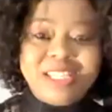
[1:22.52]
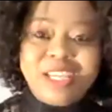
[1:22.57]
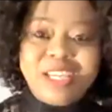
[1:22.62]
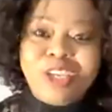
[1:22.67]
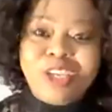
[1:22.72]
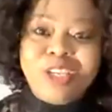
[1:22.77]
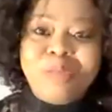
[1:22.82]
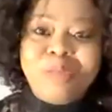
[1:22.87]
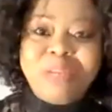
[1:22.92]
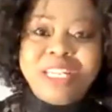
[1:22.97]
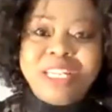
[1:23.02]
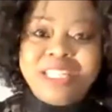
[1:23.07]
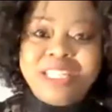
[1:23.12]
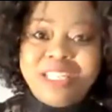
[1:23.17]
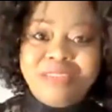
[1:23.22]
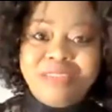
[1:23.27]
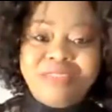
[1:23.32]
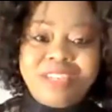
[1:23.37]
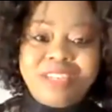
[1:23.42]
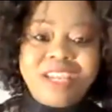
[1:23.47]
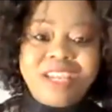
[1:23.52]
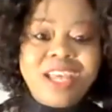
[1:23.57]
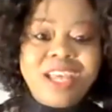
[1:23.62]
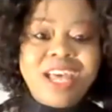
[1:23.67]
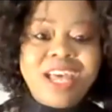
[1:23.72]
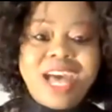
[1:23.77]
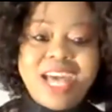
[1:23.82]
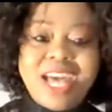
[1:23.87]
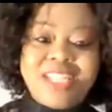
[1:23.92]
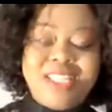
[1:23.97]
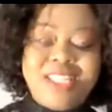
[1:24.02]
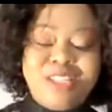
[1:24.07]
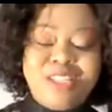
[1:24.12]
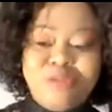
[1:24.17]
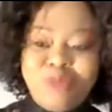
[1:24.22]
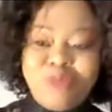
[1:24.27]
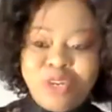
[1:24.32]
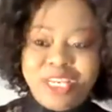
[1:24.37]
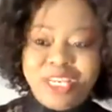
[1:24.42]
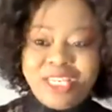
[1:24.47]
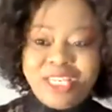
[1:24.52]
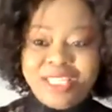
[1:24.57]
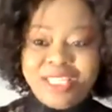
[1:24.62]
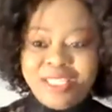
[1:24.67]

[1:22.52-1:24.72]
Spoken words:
Can you please lift us this morning?